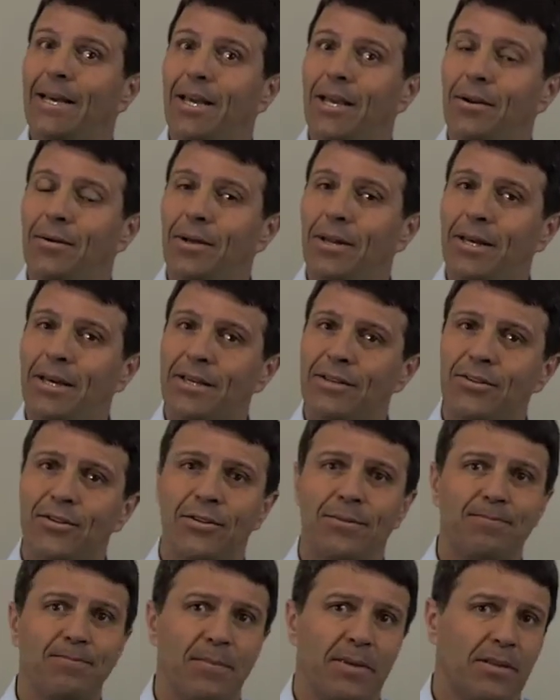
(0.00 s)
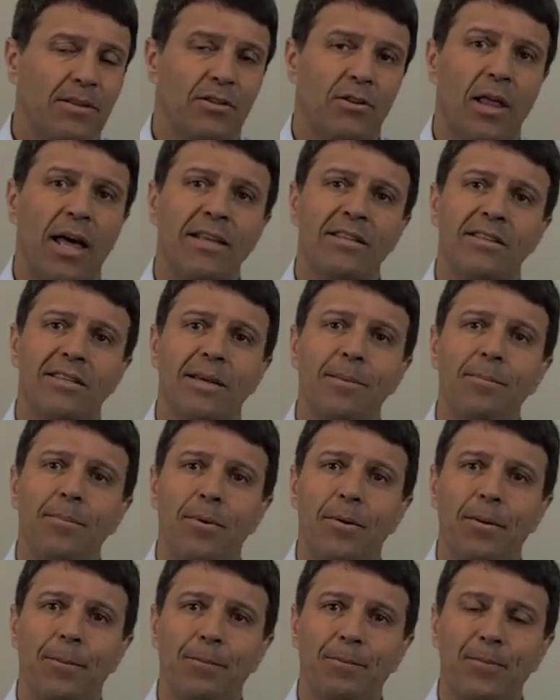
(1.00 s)
Here it is. It's that
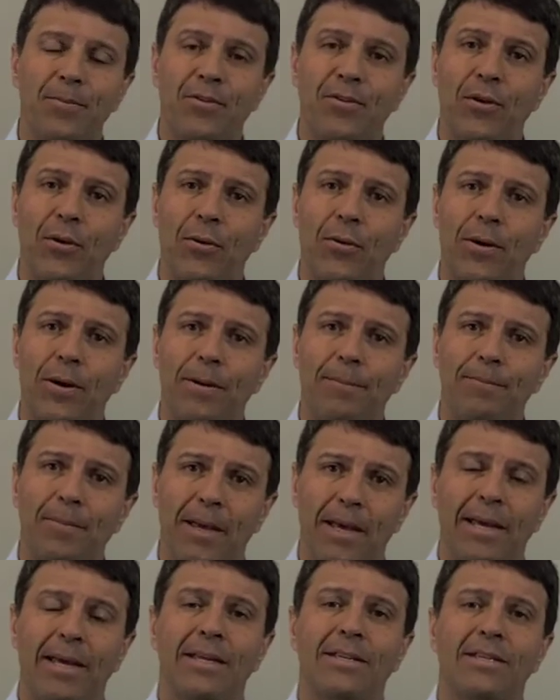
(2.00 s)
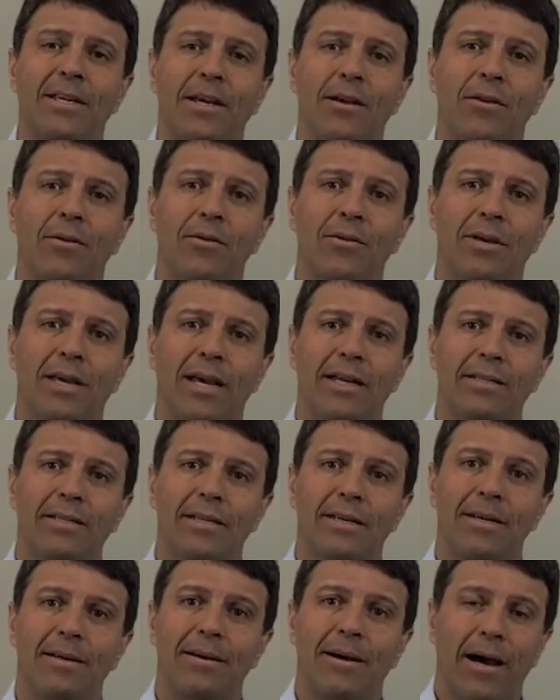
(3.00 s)
simple. So take a look
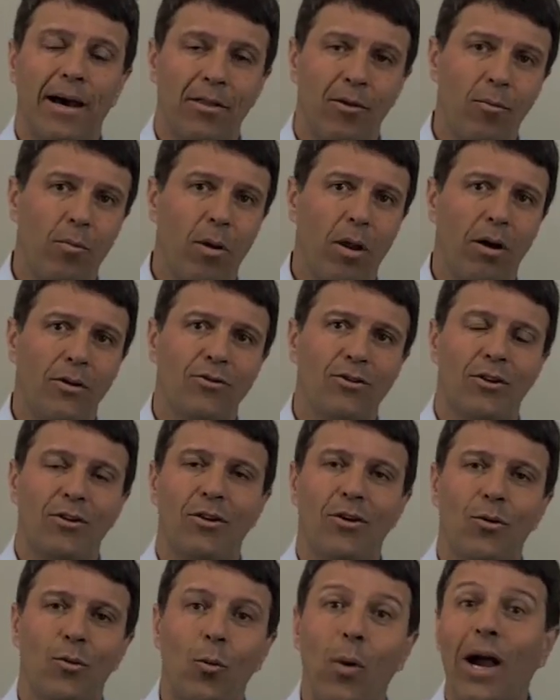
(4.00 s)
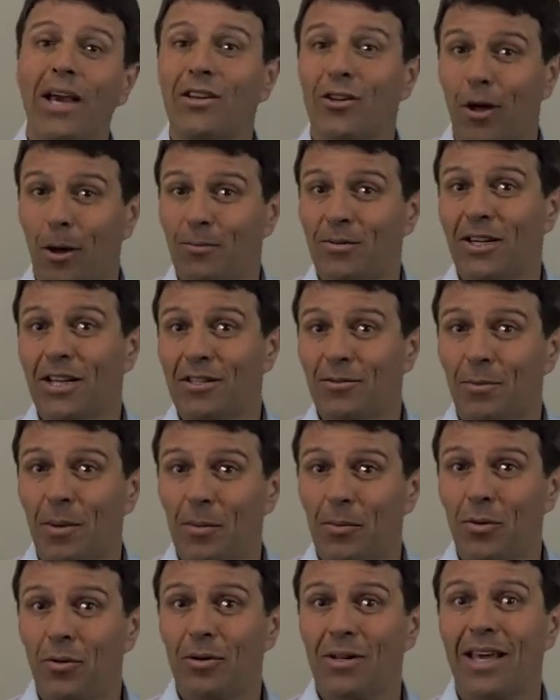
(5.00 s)
at other blogs on why top
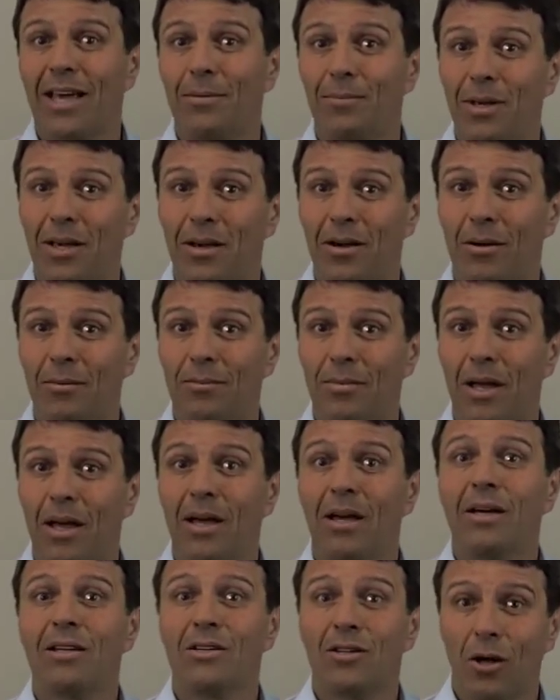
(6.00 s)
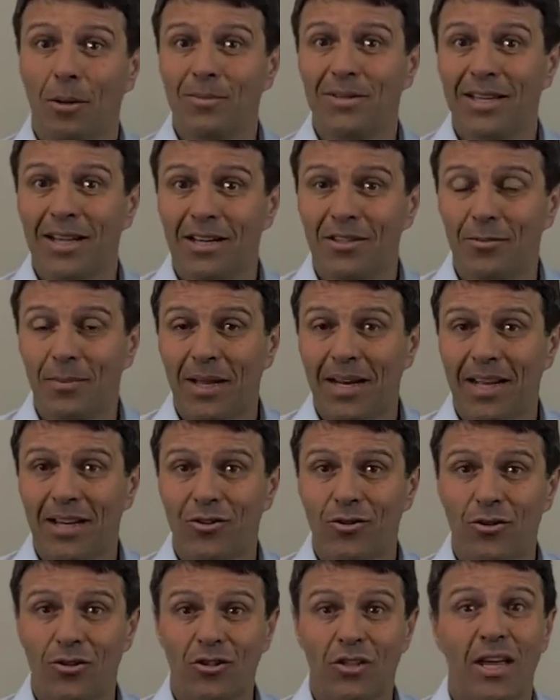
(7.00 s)
salespeople can become top sales
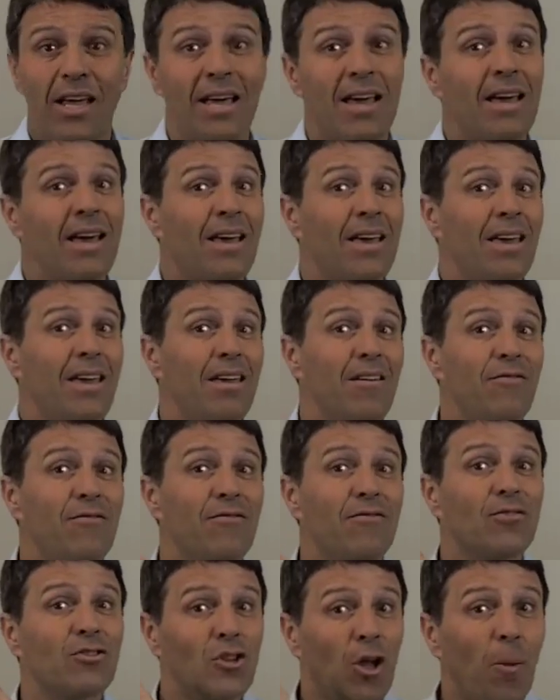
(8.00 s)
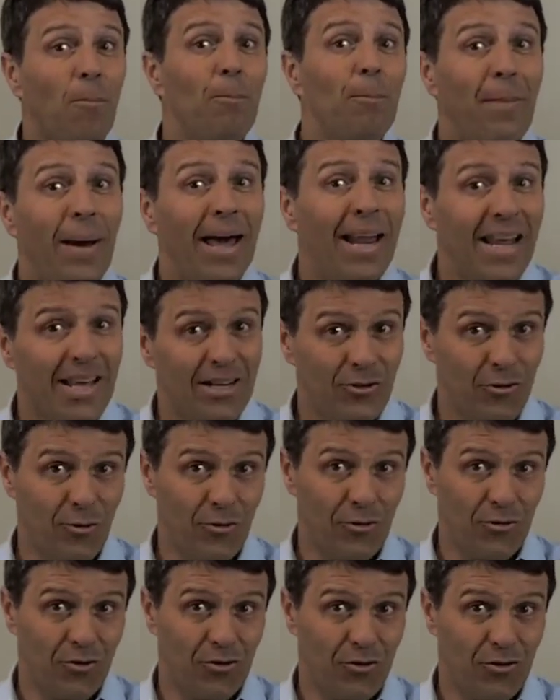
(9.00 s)
managers. If top
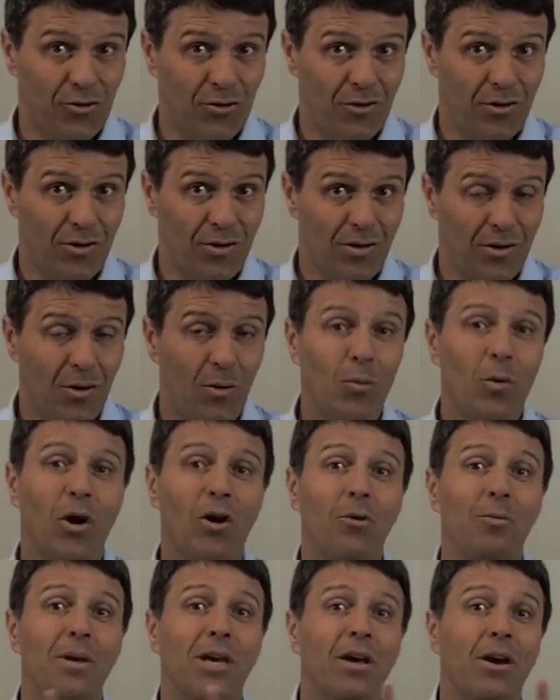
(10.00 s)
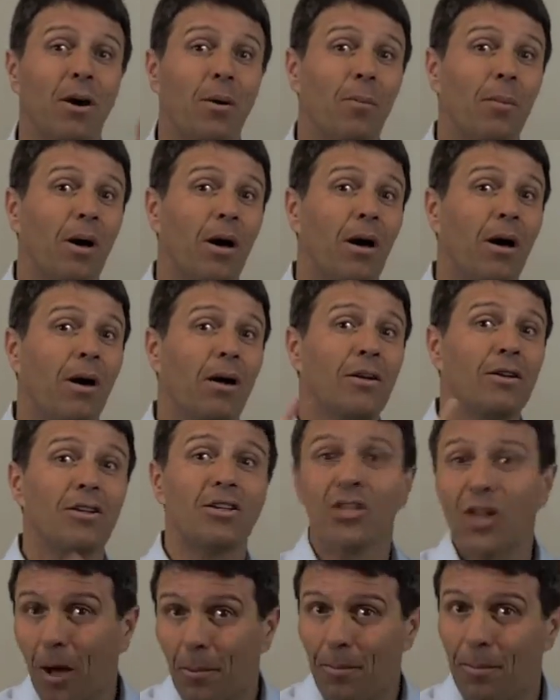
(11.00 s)
managers want to become
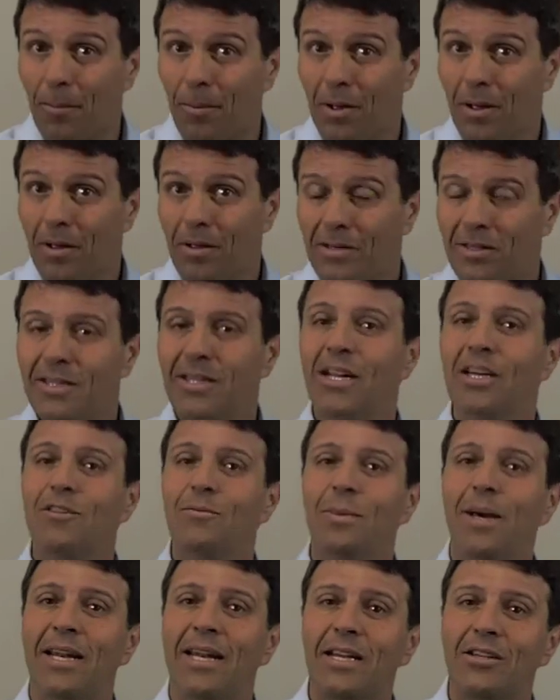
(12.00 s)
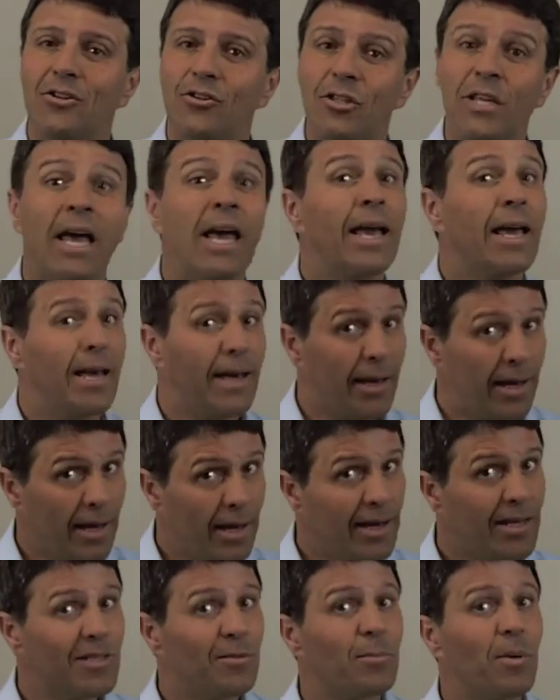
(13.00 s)
top sales managers,
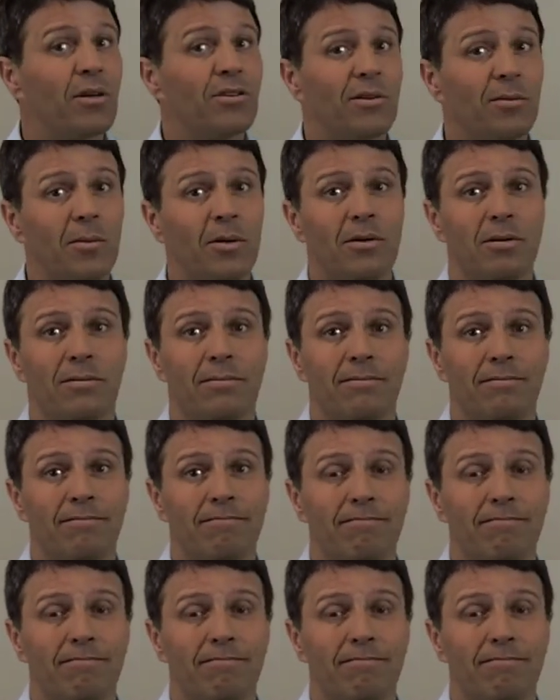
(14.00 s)
it is possible.